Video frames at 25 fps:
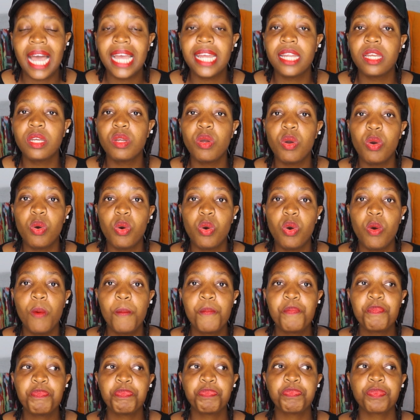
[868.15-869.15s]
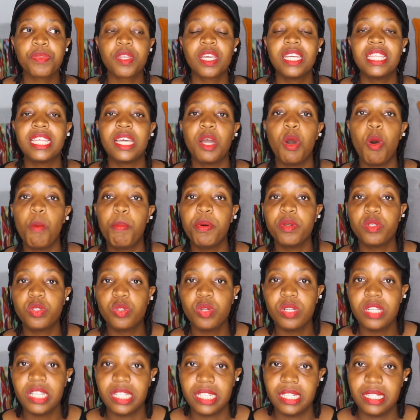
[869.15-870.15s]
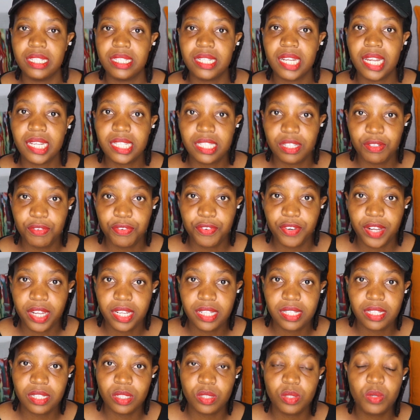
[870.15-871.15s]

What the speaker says: I know the opportunities are different.